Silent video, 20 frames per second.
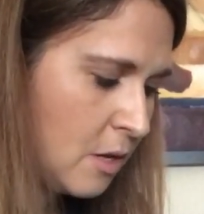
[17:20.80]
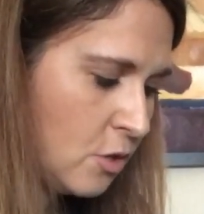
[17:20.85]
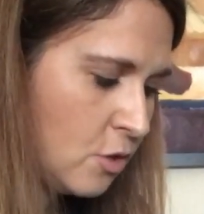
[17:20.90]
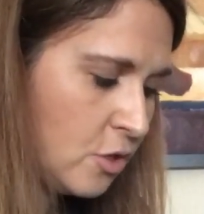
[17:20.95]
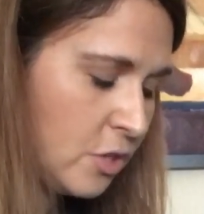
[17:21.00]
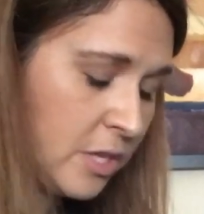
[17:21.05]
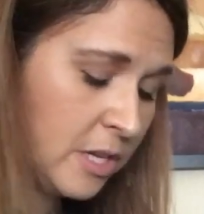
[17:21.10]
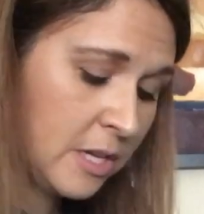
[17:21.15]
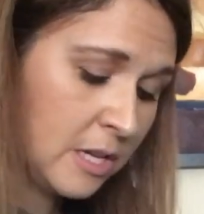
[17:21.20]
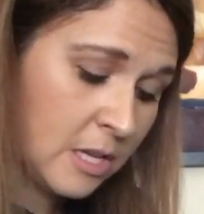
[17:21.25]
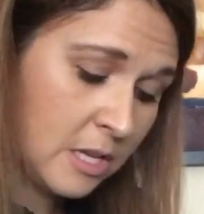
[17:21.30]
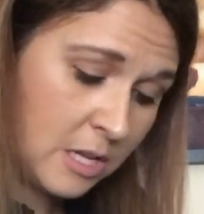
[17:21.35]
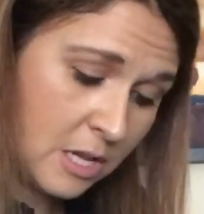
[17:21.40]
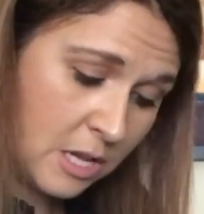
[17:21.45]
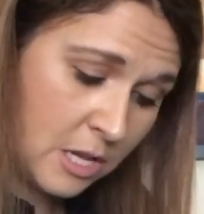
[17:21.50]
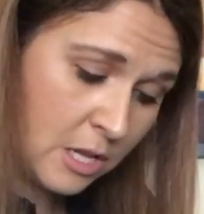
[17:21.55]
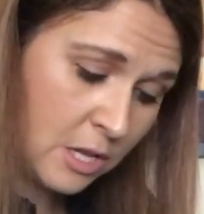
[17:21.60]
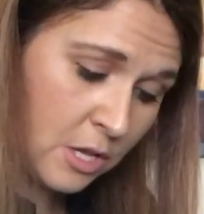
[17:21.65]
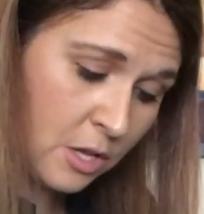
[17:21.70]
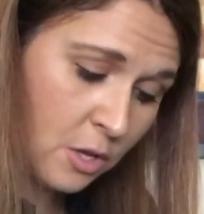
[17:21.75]
She can
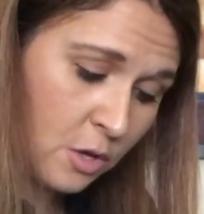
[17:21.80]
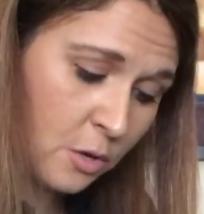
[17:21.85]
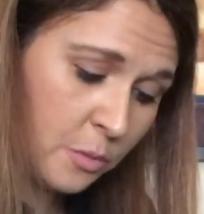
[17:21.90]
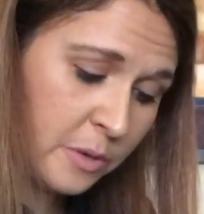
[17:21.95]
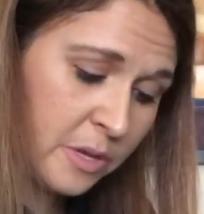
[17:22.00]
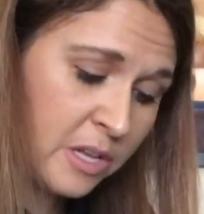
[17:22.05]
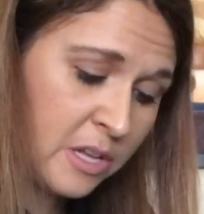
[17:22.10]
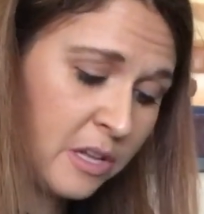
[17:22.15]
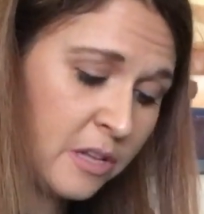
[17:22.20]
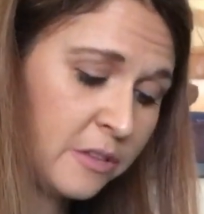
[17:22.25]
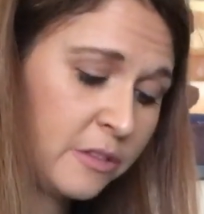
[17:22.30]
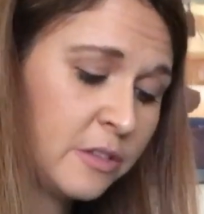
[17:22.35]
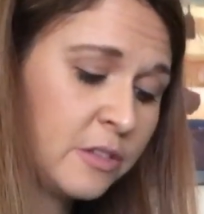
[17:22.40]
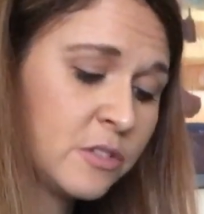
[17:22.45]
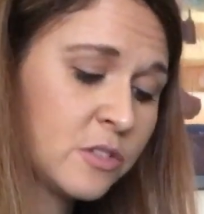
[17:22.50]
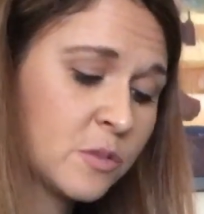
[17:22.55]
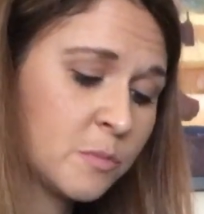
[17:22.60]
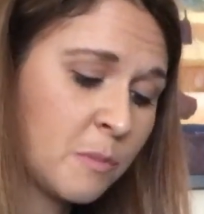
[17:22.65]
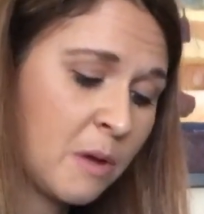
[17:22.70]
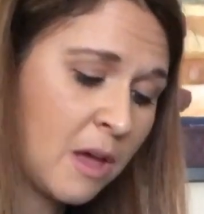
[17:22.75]
heal with a
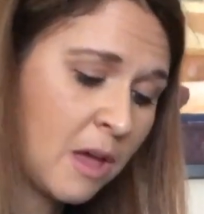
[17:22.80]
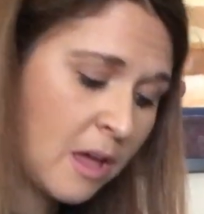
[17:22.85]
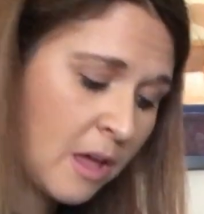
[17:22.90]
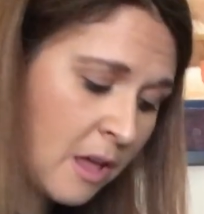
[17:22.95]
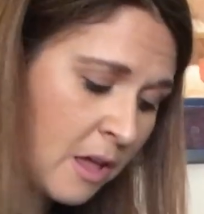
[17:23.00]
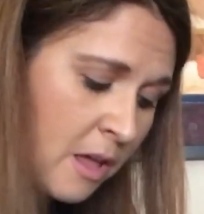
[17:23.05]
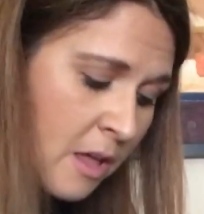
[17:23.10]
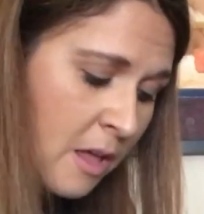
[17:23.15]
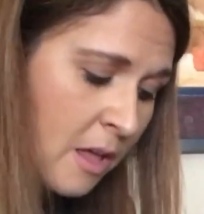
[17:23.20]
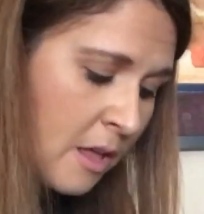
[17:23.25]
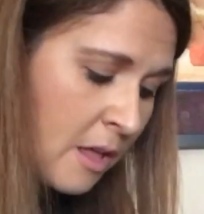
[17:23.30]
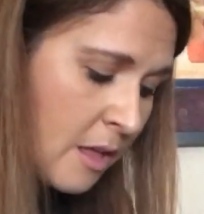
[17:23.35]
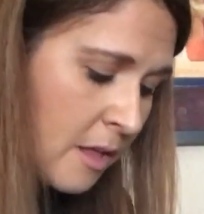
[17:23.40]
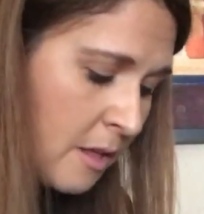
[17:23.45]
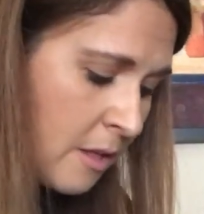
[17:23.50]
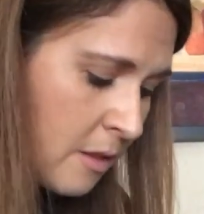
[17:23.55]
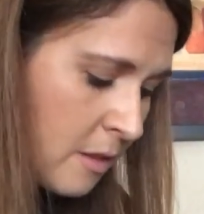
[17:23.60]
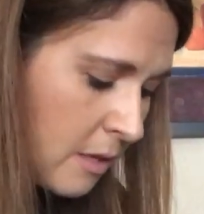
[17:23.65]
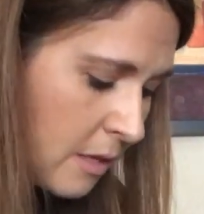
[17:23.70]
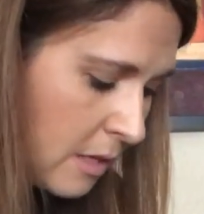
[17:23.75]

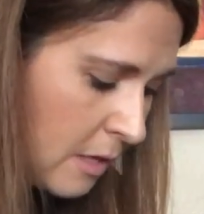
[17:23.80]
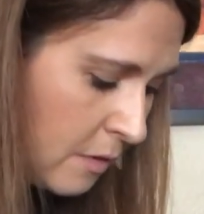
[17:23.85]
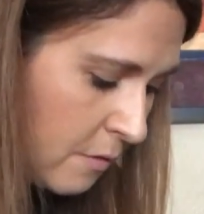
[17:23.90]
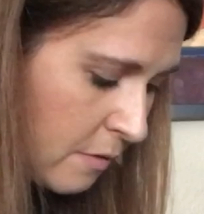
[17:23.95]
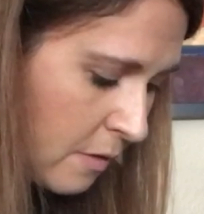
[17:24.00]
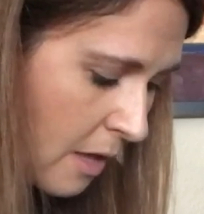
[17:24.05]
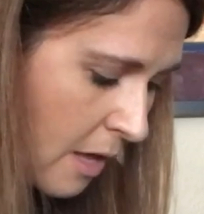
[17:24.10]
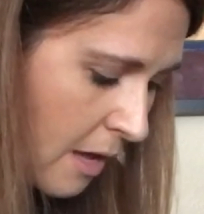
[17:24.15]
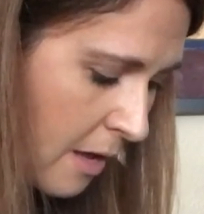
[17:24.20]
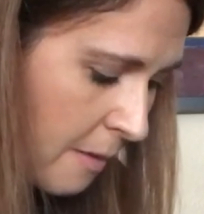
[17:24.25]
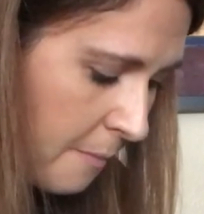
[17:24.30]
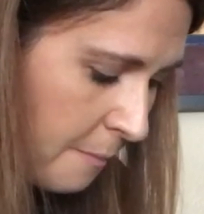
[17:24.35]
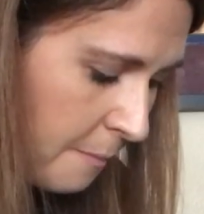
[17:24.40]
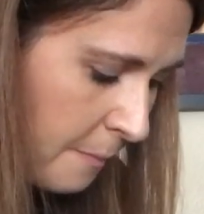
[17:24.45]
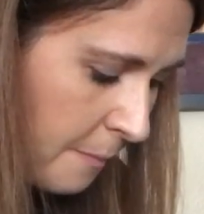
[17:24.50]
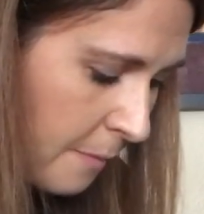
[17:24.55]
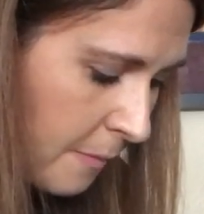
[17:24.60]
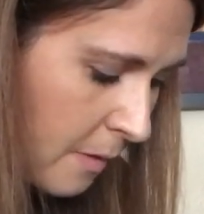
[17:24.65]
smile. E flat.